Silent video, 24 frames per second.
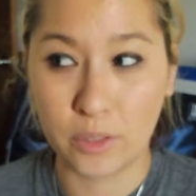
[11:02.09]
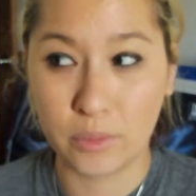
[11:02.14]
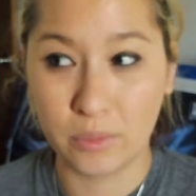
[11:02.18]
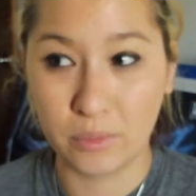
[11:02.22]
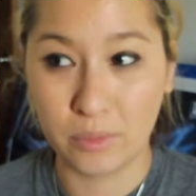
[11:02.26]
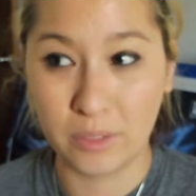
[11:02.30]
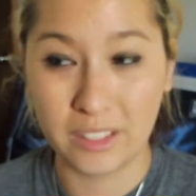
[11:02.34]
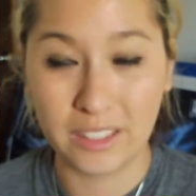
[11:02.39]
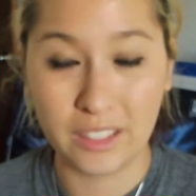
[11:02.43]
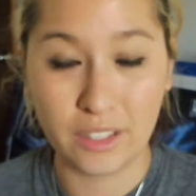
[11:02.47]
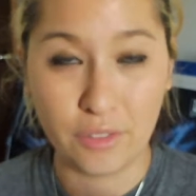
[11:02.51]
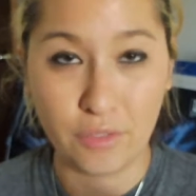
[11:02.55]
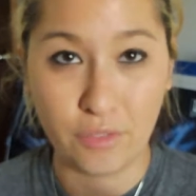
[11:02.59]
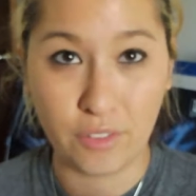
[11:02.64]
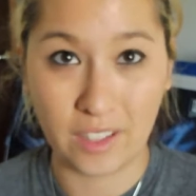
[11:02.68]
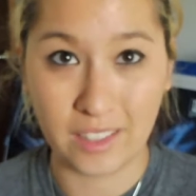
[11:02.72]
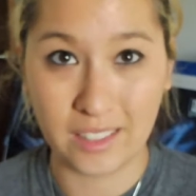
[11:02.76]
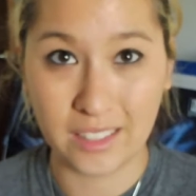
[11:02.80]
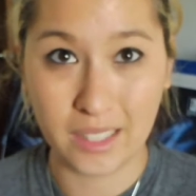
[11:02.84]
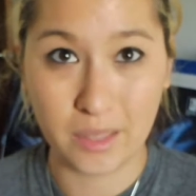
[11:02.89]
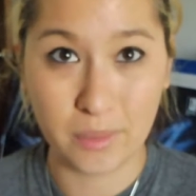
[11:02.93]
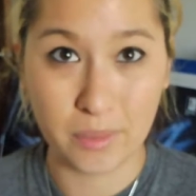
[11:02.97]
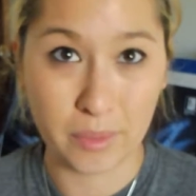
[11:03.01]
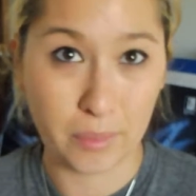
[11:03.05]
work really
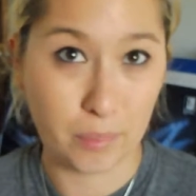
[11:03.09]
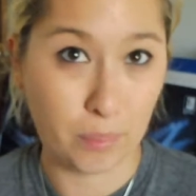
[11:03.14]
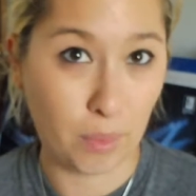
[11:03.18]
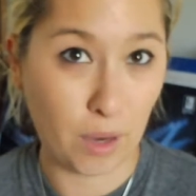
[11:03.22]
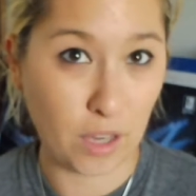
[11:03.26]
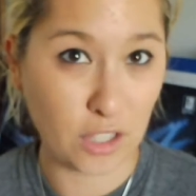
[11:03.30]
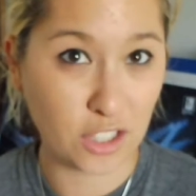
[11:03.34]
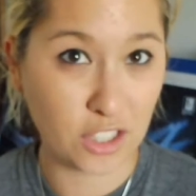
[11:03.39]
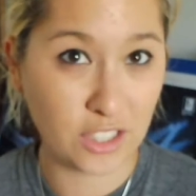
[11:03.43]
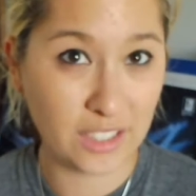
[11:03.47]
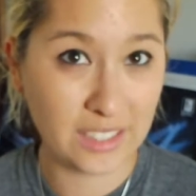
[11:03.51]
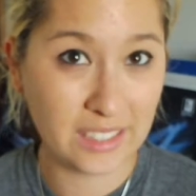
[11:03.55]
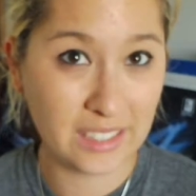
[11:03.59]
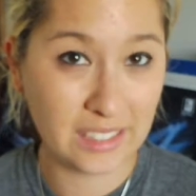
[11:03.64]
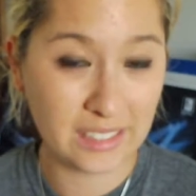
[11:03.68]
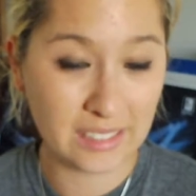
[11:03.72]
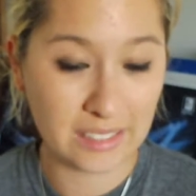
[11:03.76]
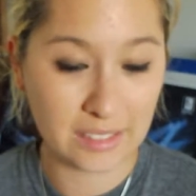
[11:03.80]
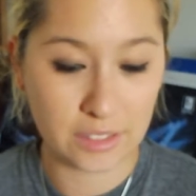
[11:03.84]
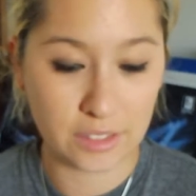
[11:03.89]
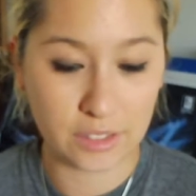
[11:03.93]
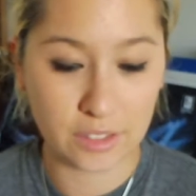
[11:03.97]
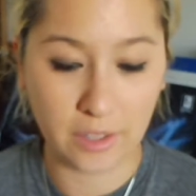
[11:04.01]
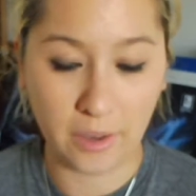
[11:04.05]
friendly with brushes,
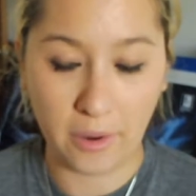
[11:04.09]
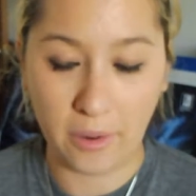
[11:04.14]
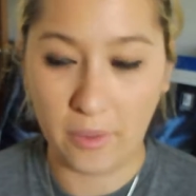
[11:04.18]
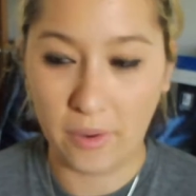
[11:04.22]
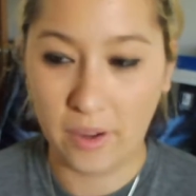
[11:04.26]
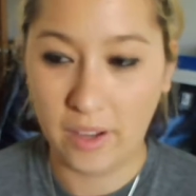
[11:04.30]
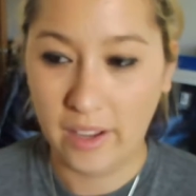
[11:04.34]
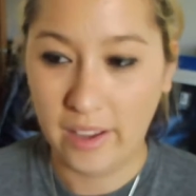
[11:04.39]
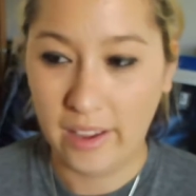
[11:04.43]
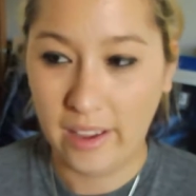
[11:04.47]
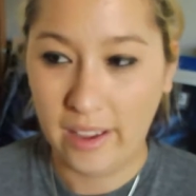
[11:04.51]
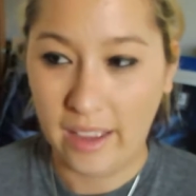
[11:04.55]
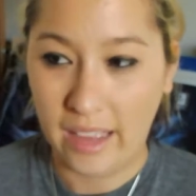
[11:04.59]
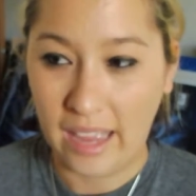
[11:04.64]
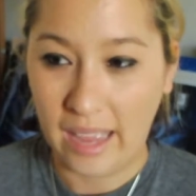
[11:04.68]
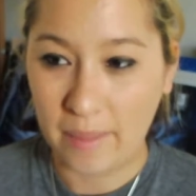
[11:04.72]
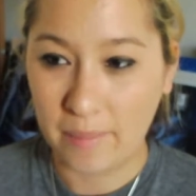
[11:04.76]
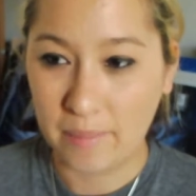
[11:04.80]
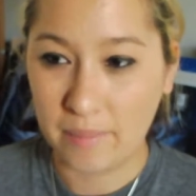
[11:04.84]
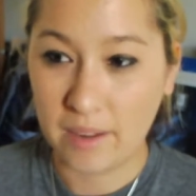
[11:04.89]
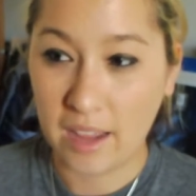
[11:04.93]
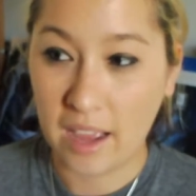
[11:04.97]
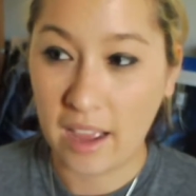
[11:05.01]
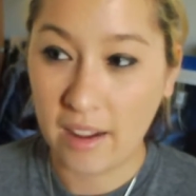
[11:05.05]
so
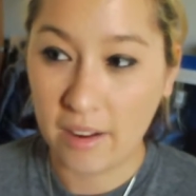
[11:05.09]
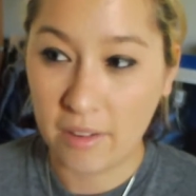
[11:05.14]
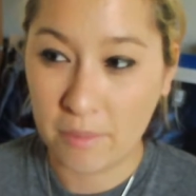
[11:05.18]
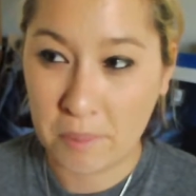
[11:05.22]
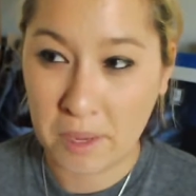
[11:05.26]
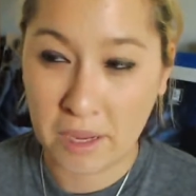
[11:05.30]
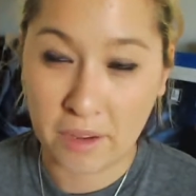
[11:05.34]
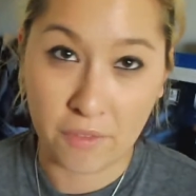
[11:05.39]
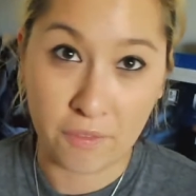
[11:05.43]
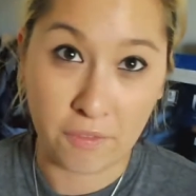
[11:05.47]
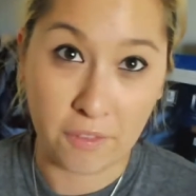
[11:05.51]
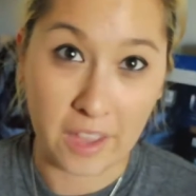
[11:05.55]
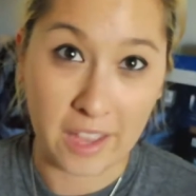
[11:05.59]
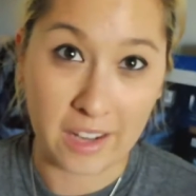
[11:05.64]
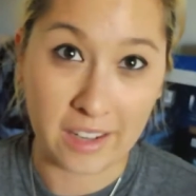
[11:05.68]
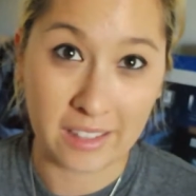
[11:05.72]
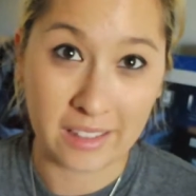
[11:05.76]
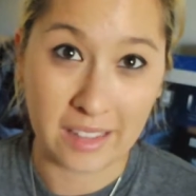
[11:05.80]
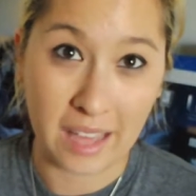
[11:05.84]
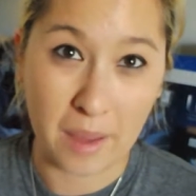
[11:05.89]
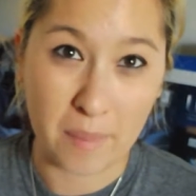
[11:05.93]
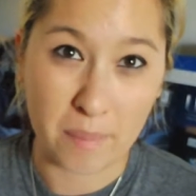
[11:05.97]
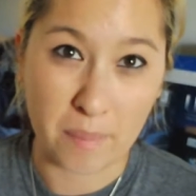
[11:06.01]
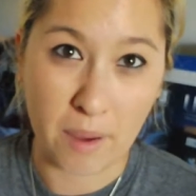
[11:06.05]
I'm not a big fan
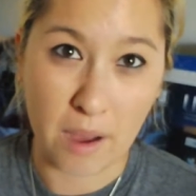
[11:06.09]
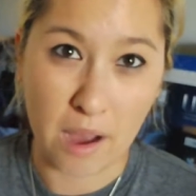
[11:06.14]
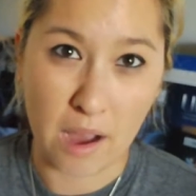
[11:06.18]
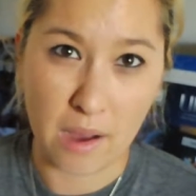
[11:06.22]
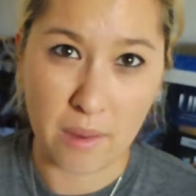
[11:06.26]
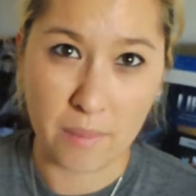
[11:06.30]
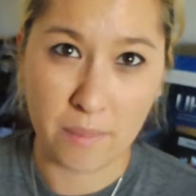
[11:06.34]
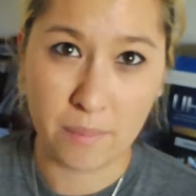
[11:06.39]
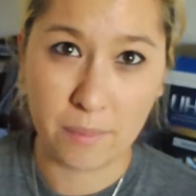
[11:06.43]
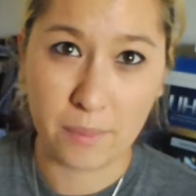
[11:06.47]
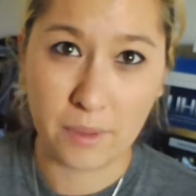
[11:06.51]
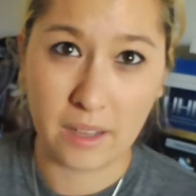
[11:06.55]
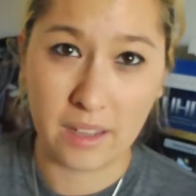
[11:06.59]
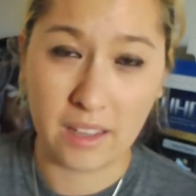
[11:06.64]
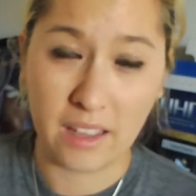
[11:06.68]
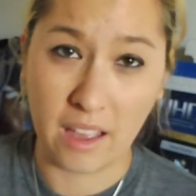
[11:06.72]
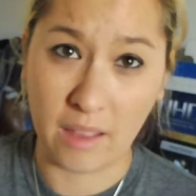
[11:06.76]
of that pump.